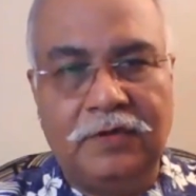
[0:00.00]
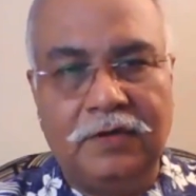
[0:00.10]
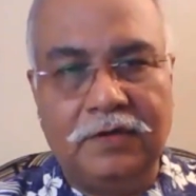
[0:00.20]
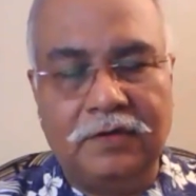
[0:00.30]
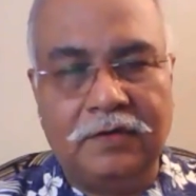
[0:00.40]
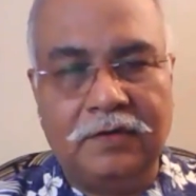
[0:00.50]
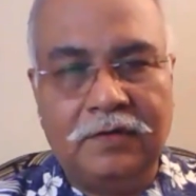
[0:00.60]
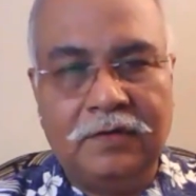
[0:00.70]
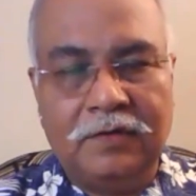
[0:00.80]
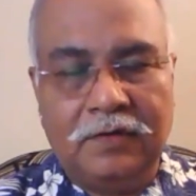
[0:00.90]
in
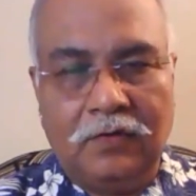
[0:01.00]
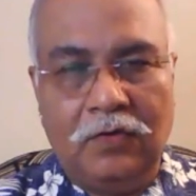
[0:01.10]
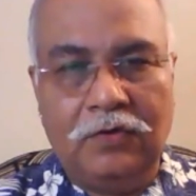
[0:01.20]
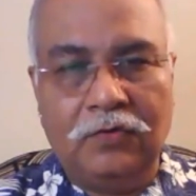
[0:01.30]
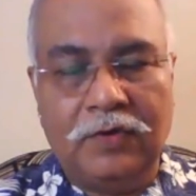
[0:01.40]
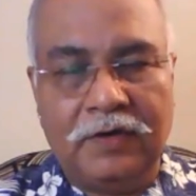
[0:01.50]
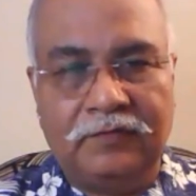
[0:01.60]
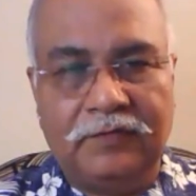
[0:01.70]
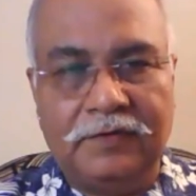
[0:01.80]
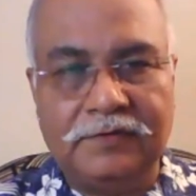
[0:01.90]
all your
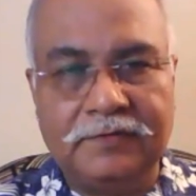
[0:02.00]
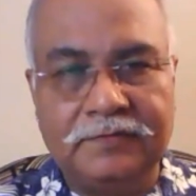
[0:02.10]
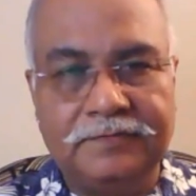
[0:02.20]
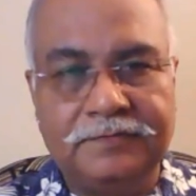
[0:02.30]
activities?